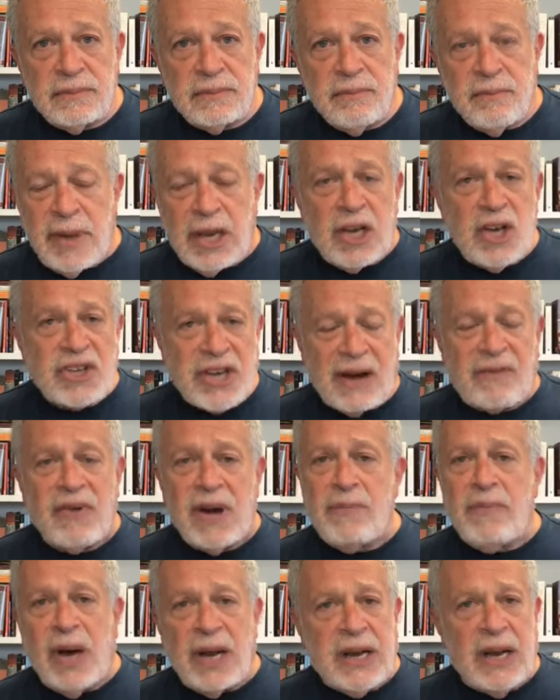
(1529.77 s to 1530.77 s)
Because
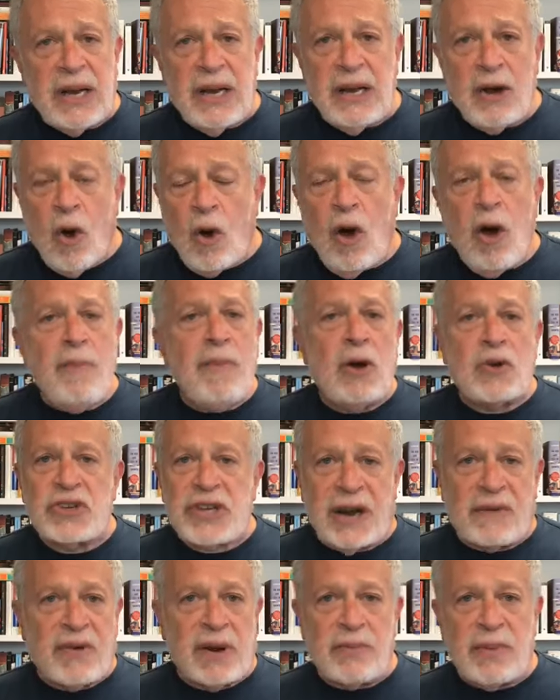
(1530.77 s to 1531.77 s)
everybody, almost
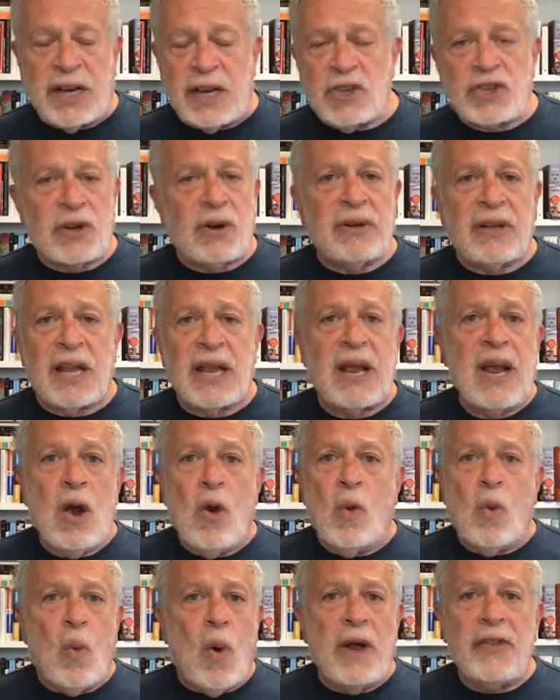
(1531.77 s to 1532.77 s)
everybody, certainly
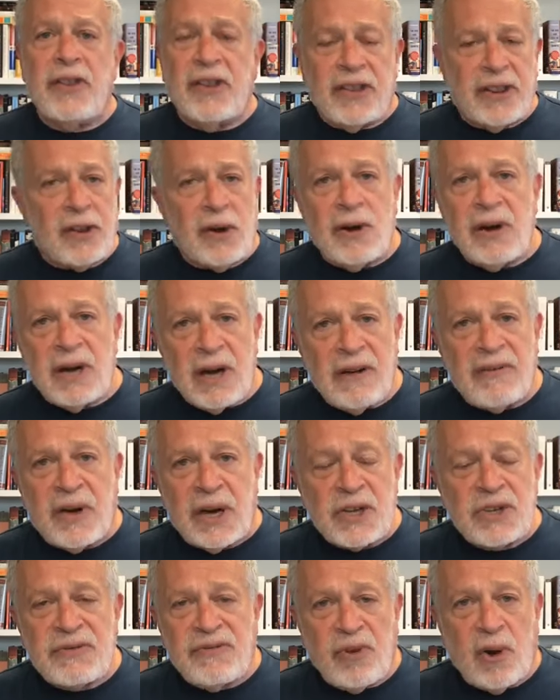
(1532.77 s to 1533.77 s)
1/3 of
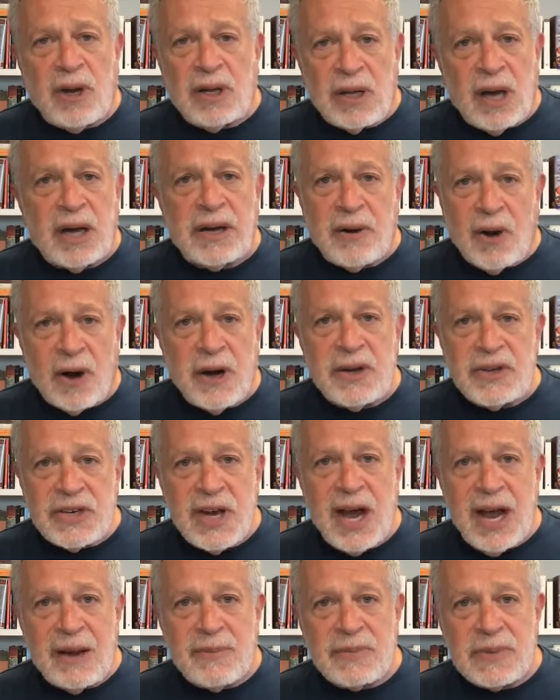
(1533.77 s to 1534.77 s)
us fall on hard
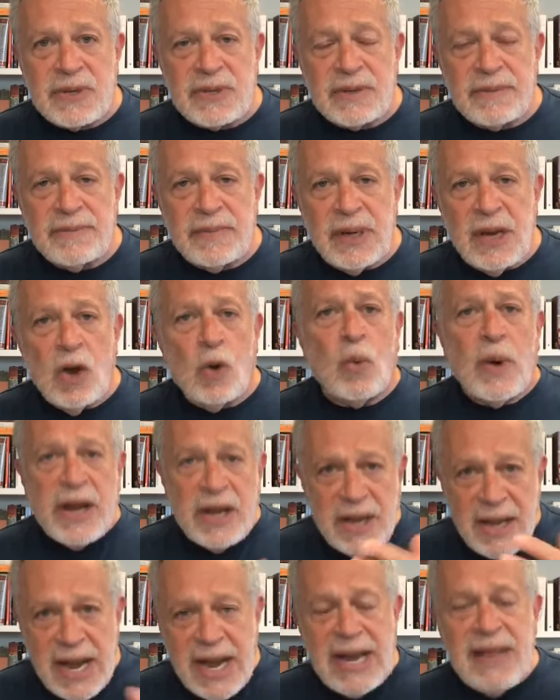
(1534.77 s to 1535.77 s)
times. We
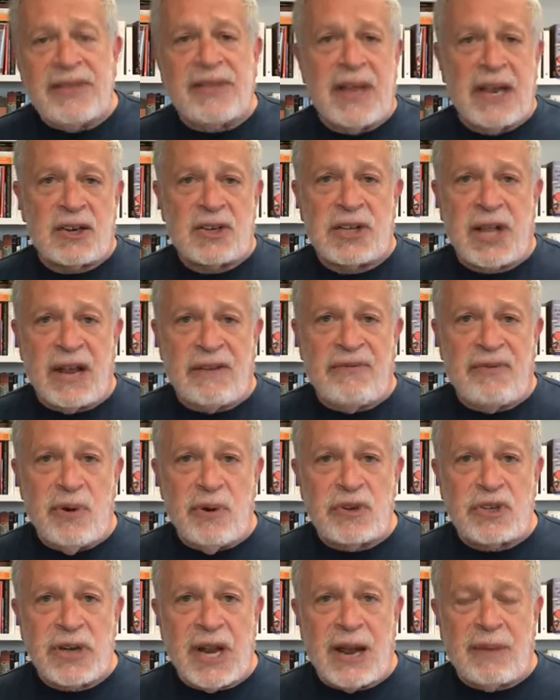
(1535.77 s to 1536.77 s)
need things like
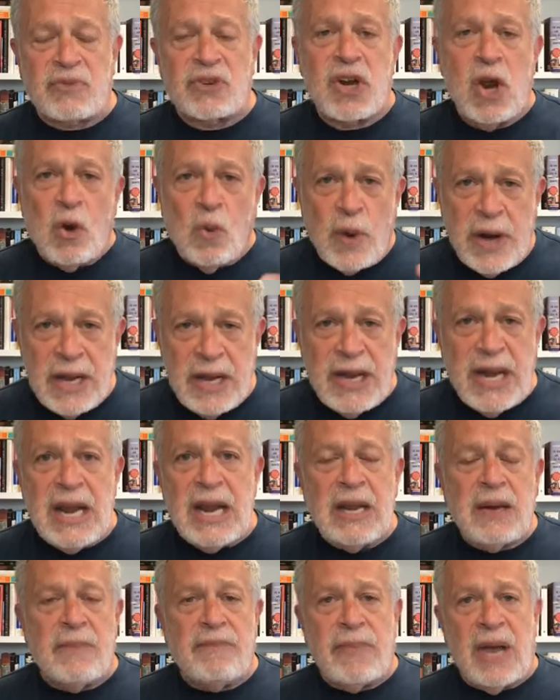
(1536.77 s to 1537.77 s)
food stamps. We
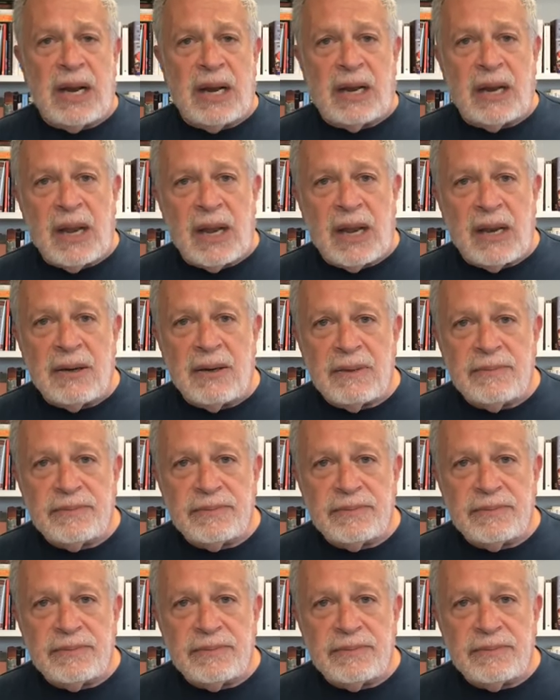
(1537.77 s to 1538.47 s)
need Medicaid.